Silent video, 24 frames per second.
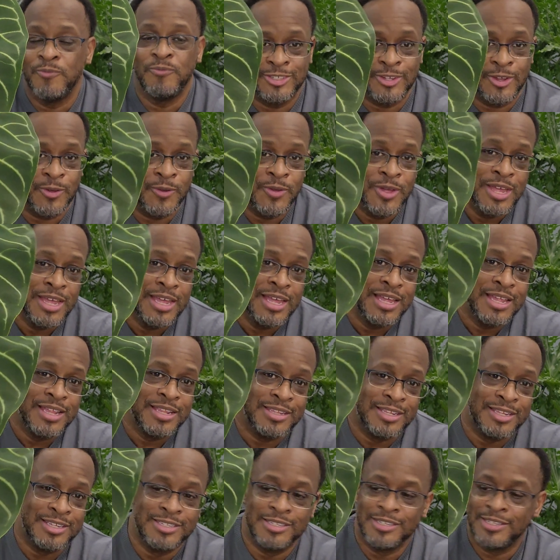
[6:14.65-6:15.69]
So
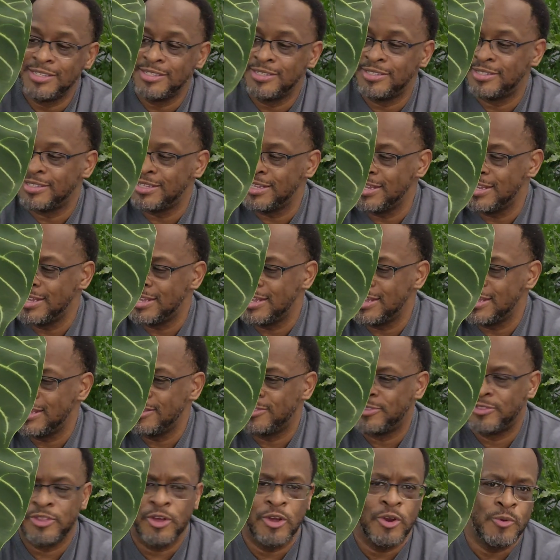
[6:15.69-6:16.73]
this is the
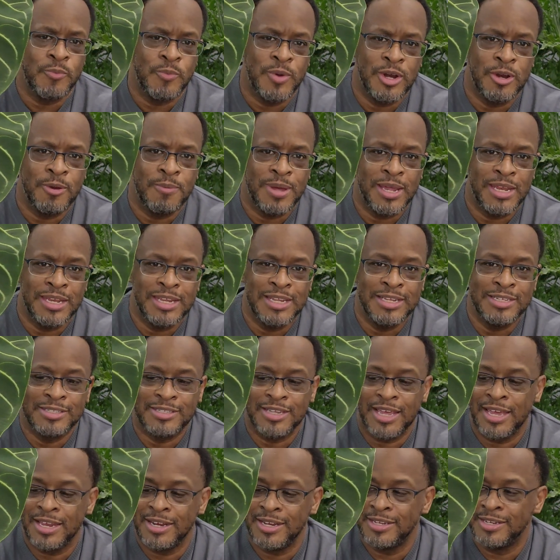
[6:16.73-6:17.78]
third one on my list,
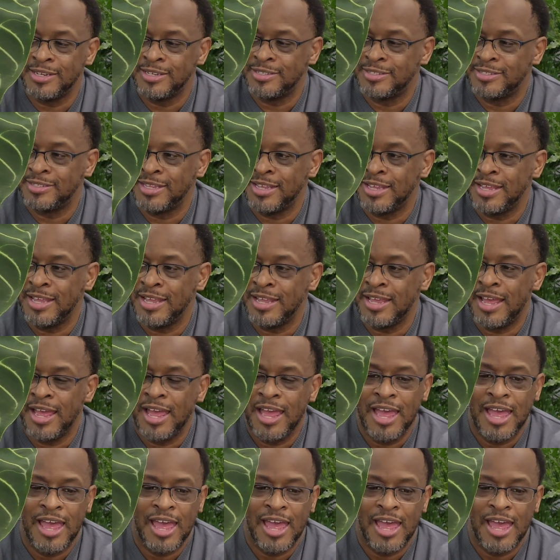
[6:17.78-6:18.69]
and it is the